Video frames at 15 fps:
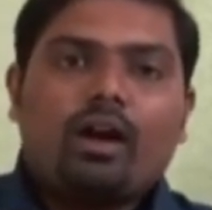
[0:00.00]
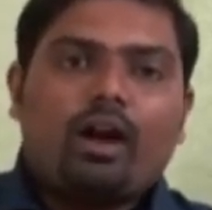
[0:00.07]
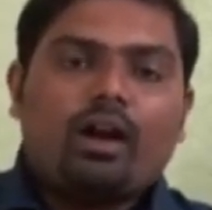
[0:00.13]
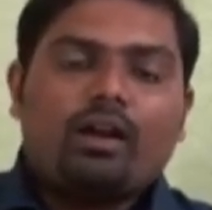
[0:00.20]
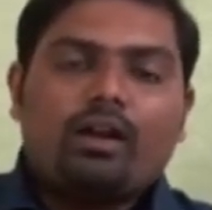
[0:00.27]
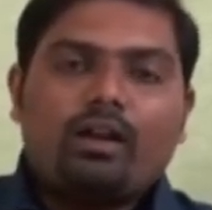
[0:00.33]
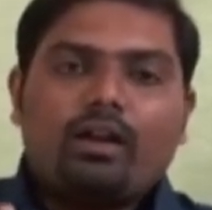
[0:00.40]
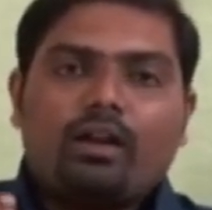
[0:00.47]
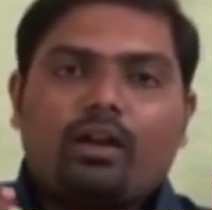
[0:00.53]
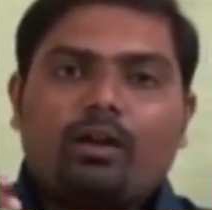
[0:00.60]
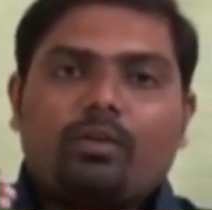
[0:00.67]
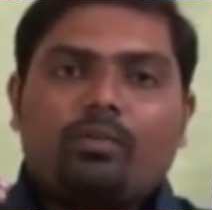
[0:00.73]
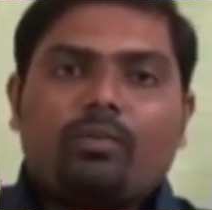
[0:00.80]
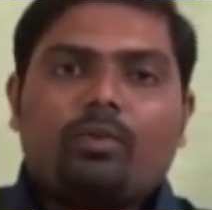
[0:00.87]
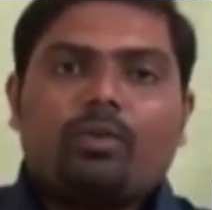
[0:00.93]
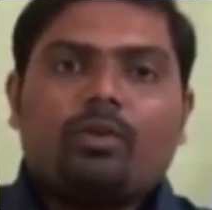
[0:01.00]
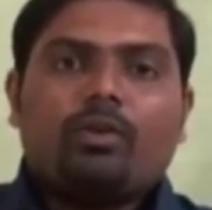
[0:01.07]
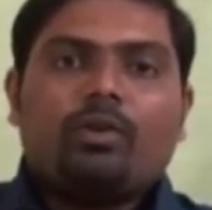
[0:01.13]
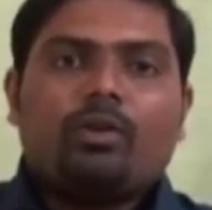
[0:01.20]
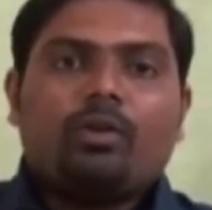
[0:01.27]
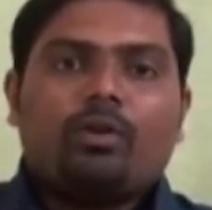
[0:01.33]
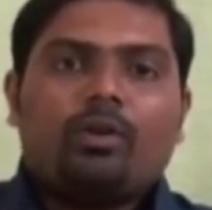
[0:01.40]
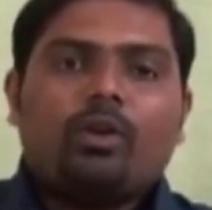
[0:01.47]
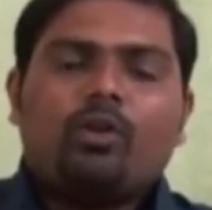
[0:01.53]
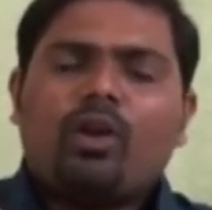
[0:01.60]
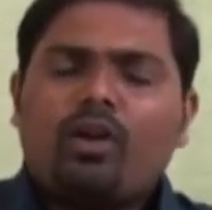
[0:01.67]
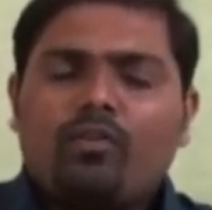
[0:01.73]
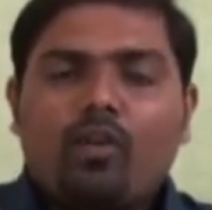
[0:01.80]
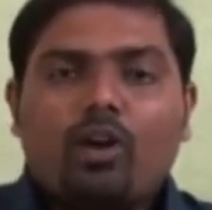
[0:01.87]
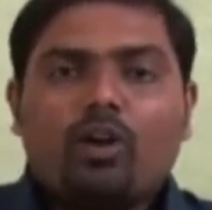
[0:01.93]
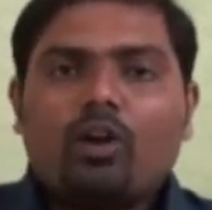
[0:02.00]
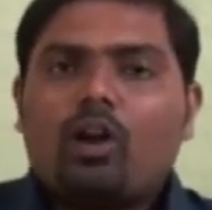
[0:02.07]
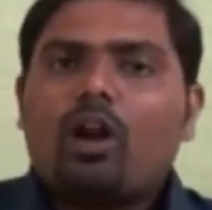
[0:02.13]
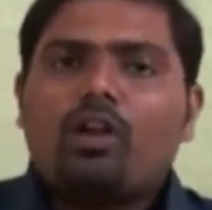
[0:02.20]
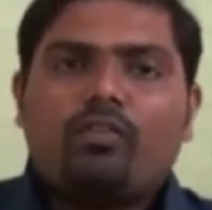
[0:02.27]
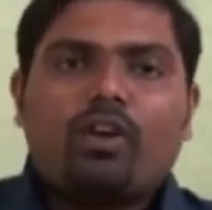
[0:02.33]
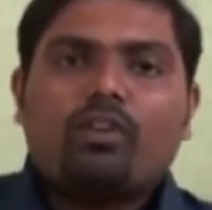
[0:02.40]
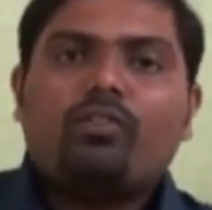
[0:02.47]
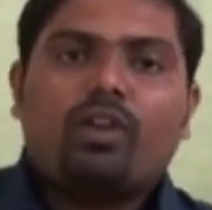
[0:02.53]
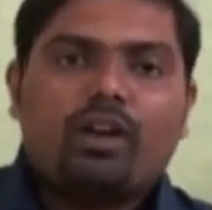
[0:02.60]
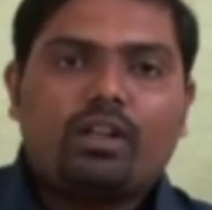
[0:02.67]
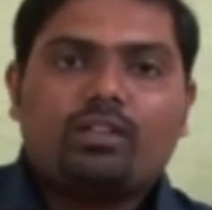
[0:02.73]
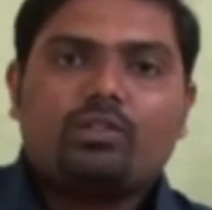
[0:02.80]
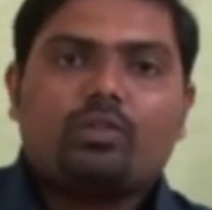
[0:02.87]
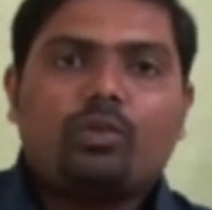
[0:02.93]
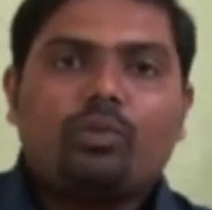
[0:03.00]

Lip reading: And you have got a lot of advantages.